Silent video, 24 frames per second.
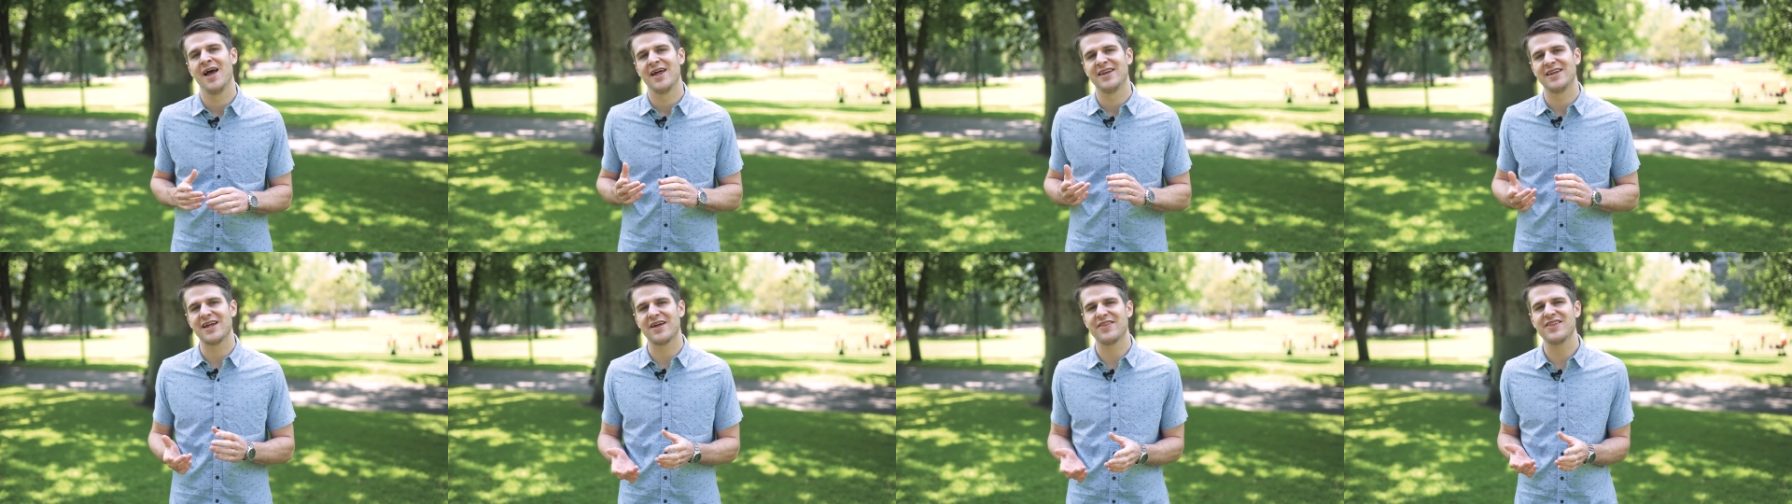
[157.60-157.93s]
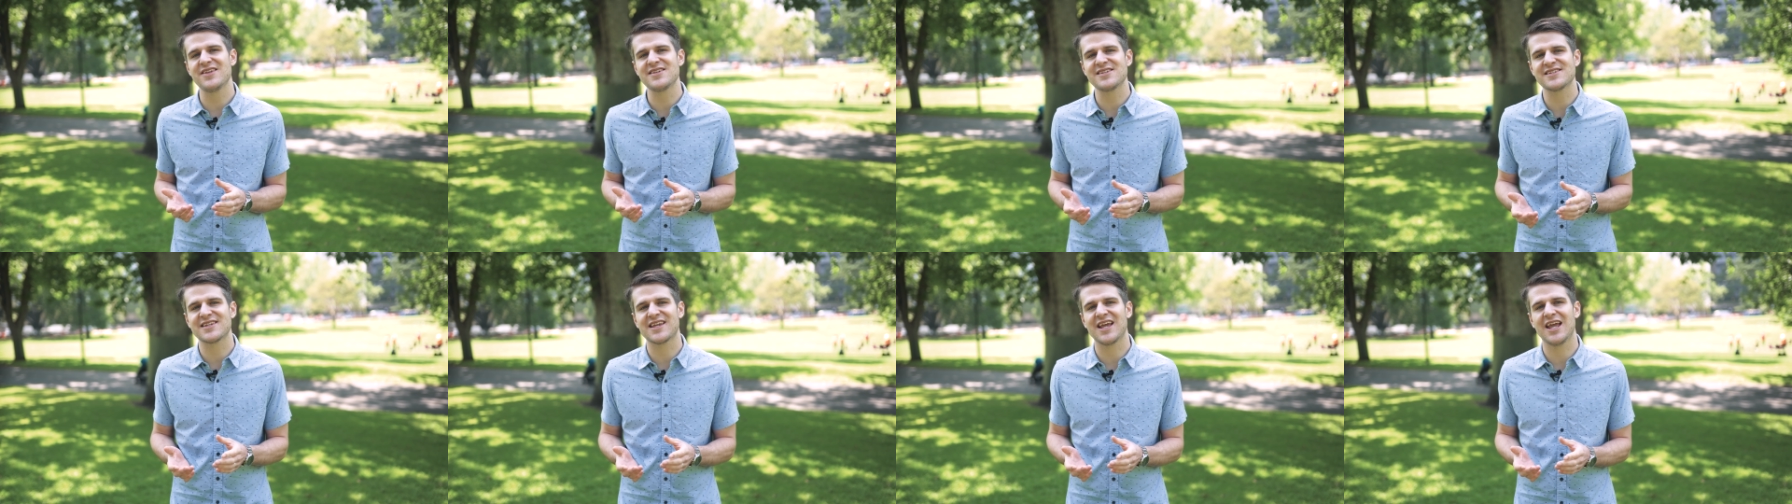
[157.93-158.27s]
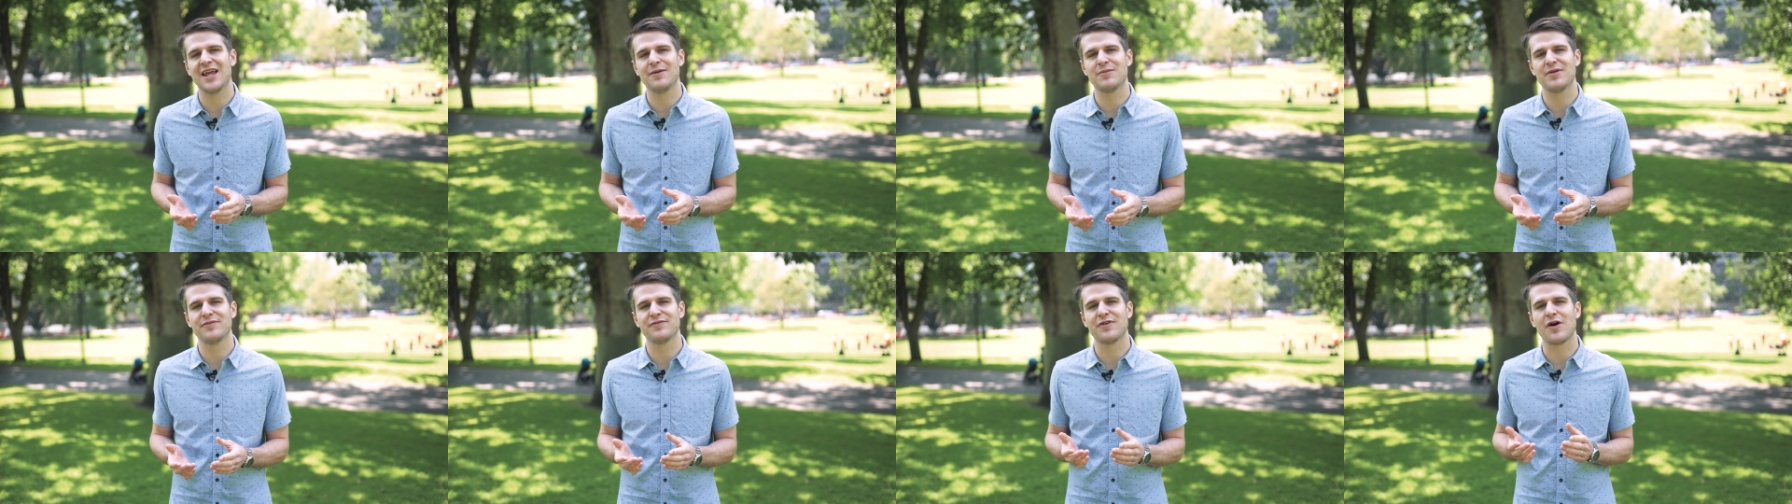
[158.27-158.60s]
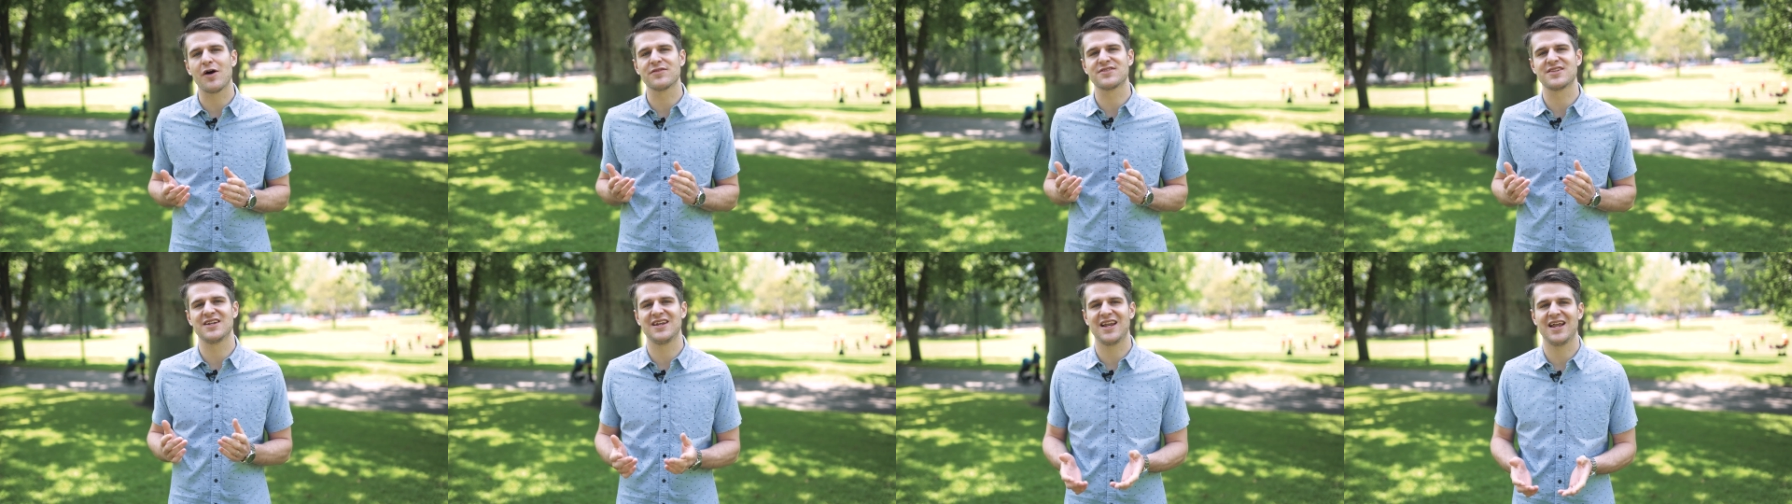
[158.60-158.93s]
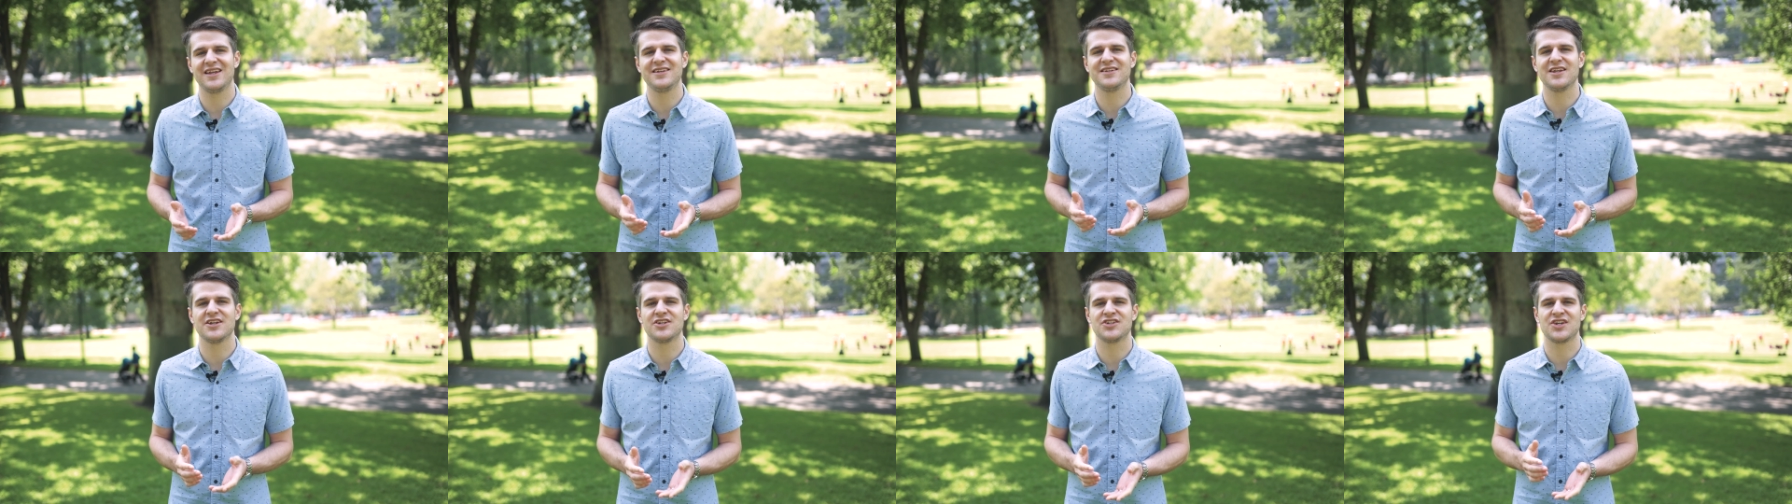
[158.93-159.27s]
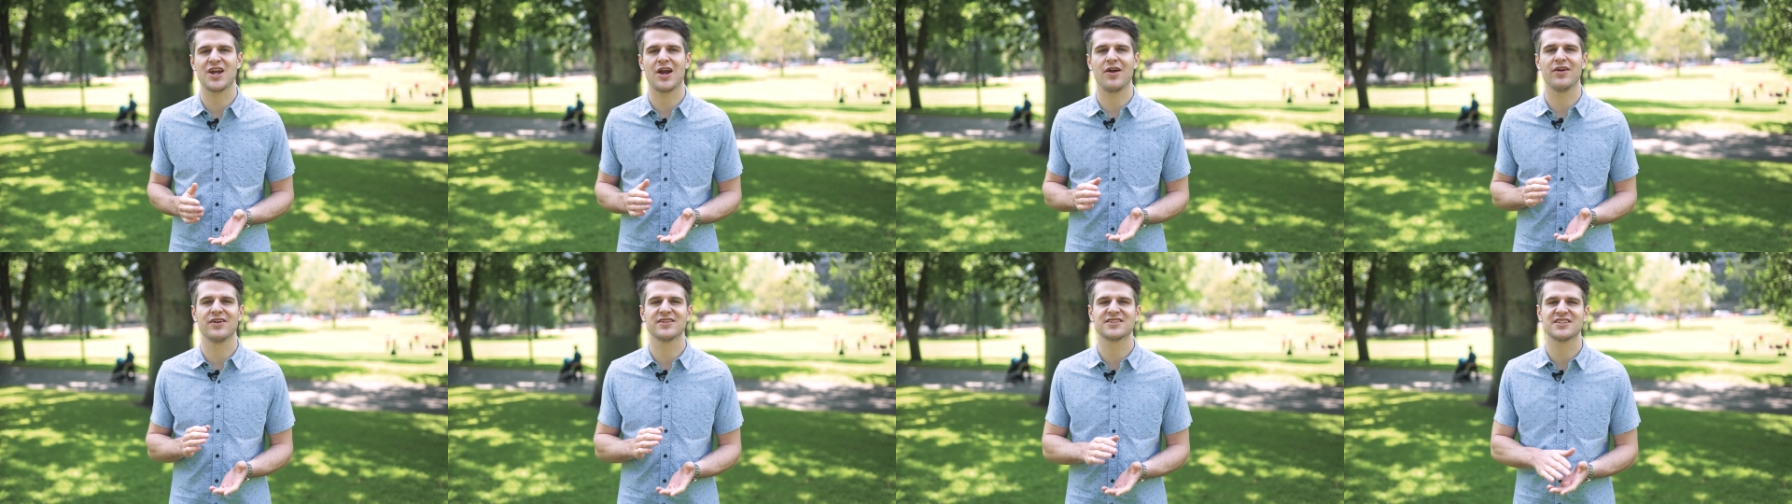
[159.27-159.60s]
Now, this scheme involves the lender
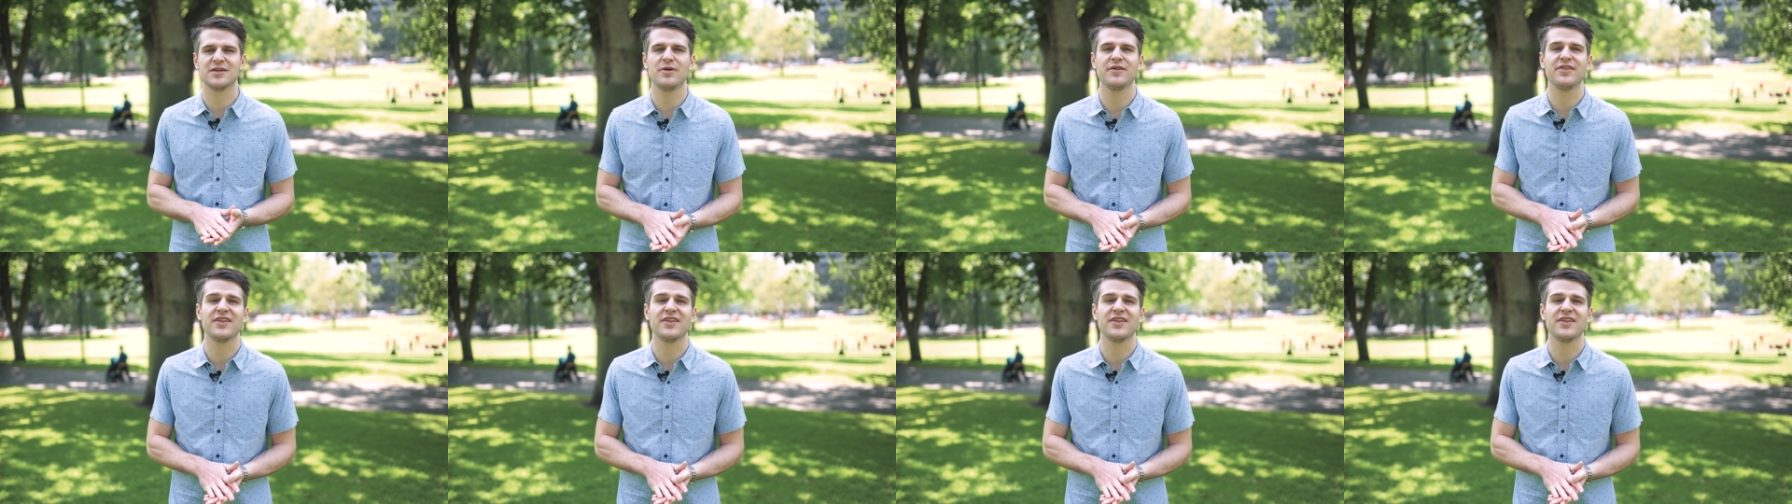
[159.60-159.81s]
sharing some